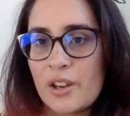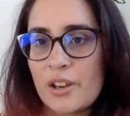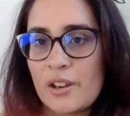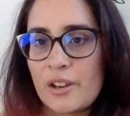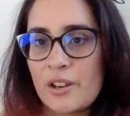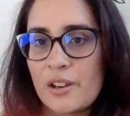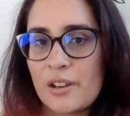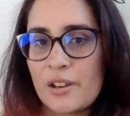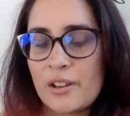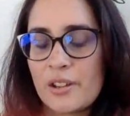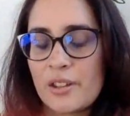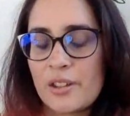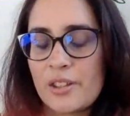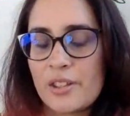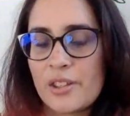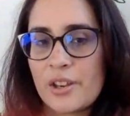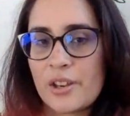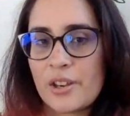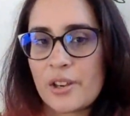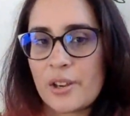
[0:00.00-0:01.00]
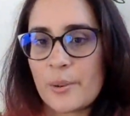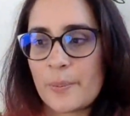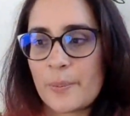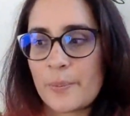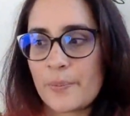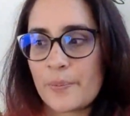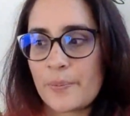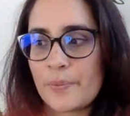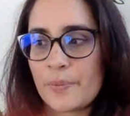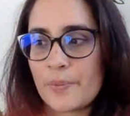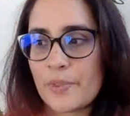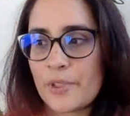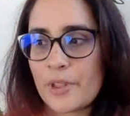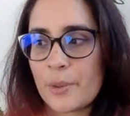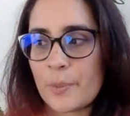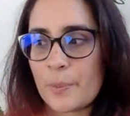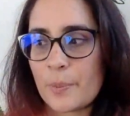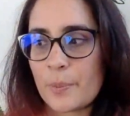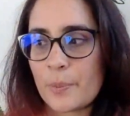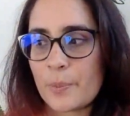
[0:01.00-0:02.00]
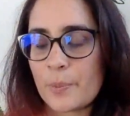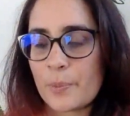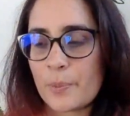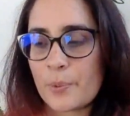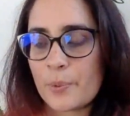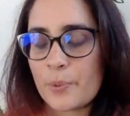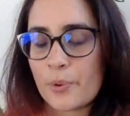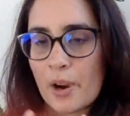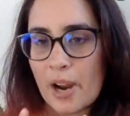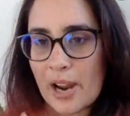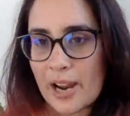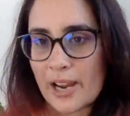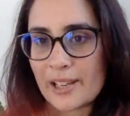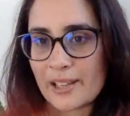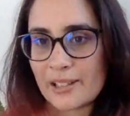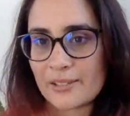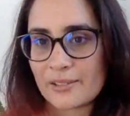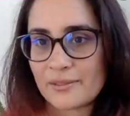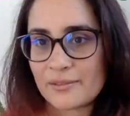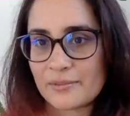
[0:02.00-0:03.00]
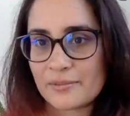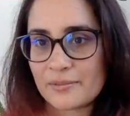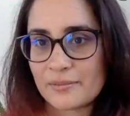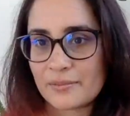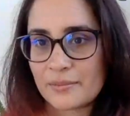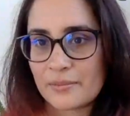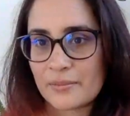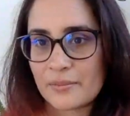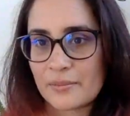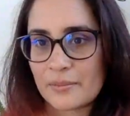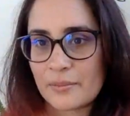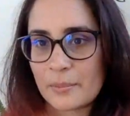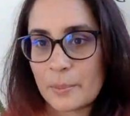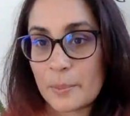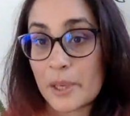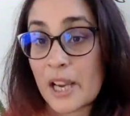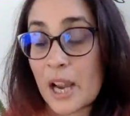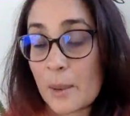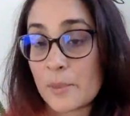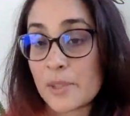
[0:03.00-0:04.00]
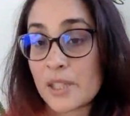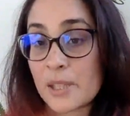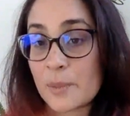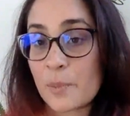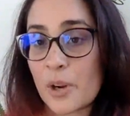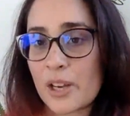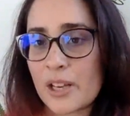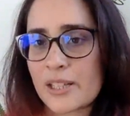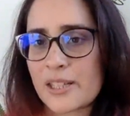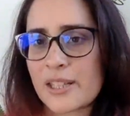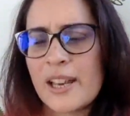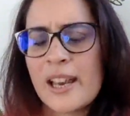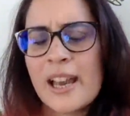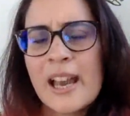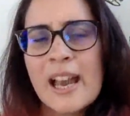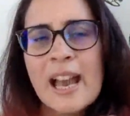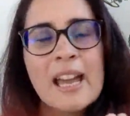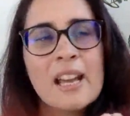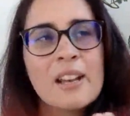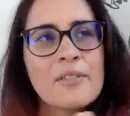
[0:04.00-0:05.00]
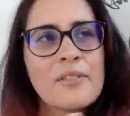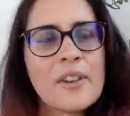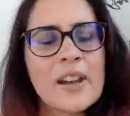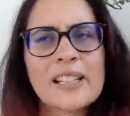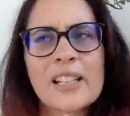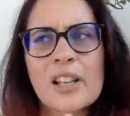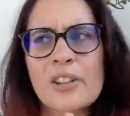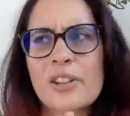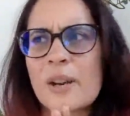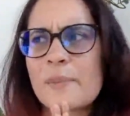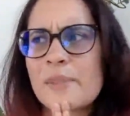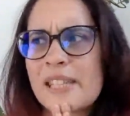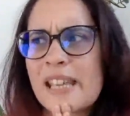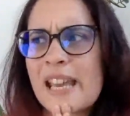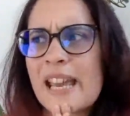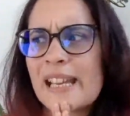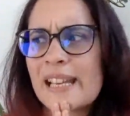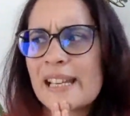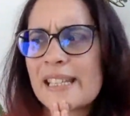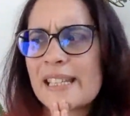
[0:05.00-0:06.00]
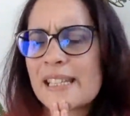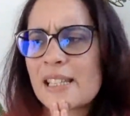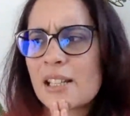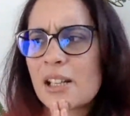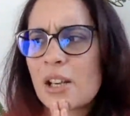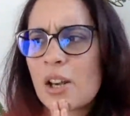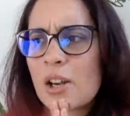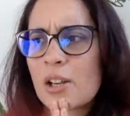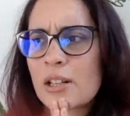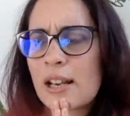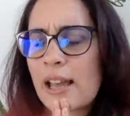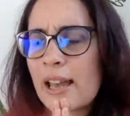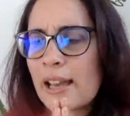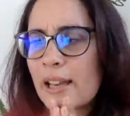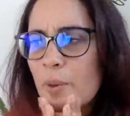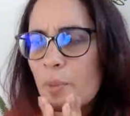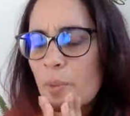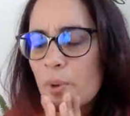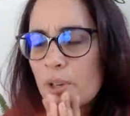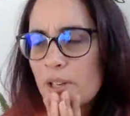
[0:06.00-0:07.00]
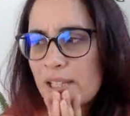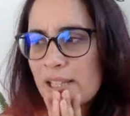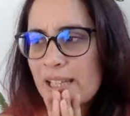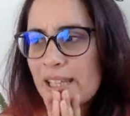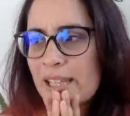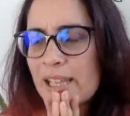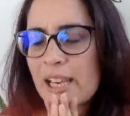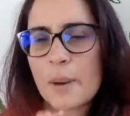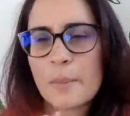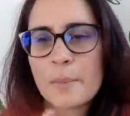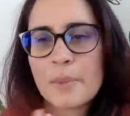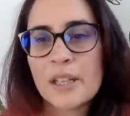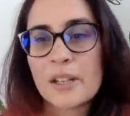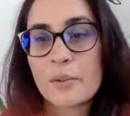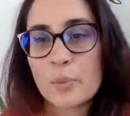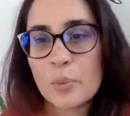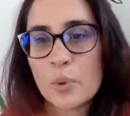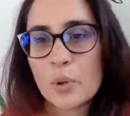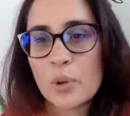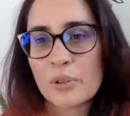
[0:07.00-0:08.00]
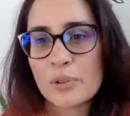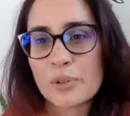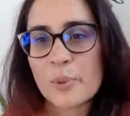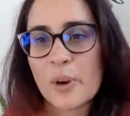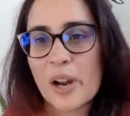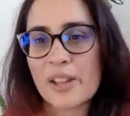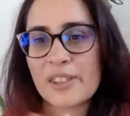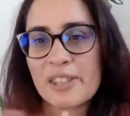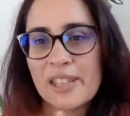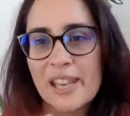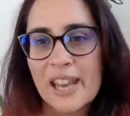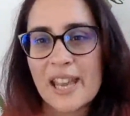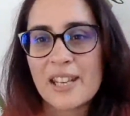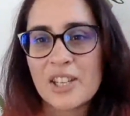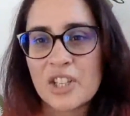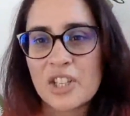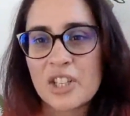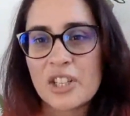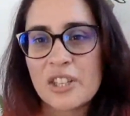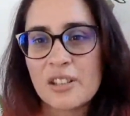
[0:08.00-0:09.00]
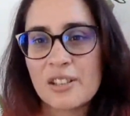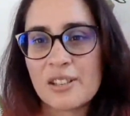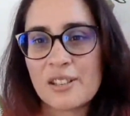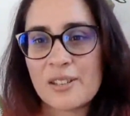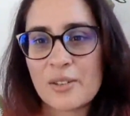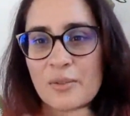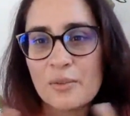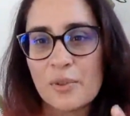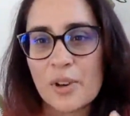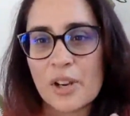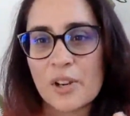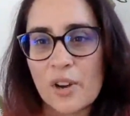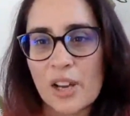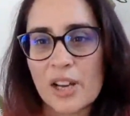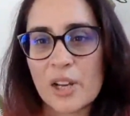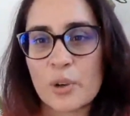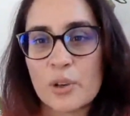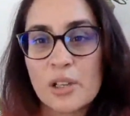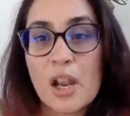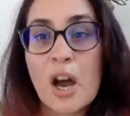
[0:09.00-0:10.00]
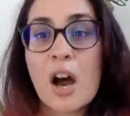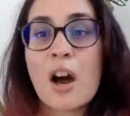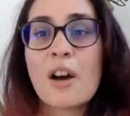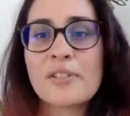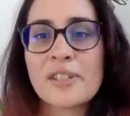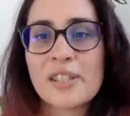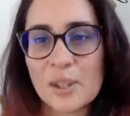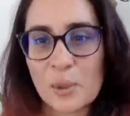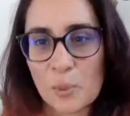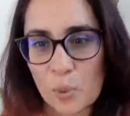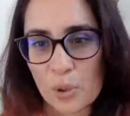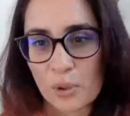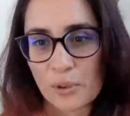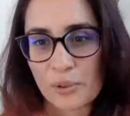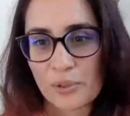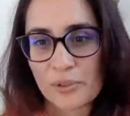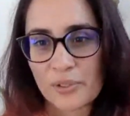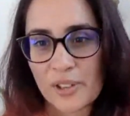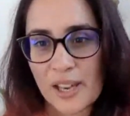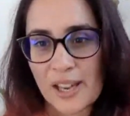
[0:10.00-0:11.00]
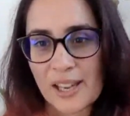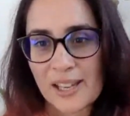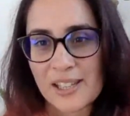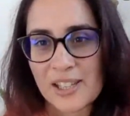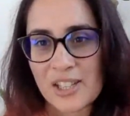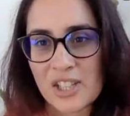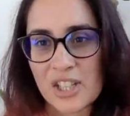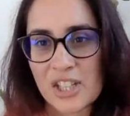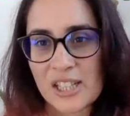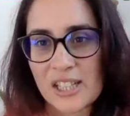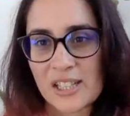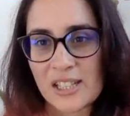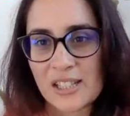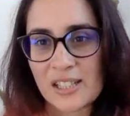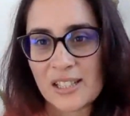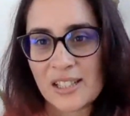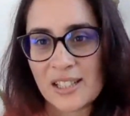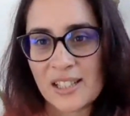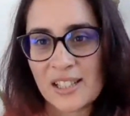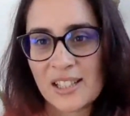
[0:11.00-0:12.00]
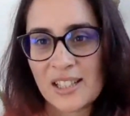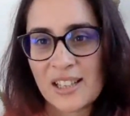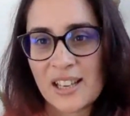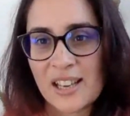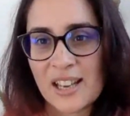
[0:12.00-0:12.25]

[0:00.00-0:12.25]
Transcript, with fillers: the the um, the prey becomes the predator. And in fact, now that I'm saying it, it's a lot like what is it in the Company of Wolves, where at the end the Red Riding Hood laughs at the wolf and she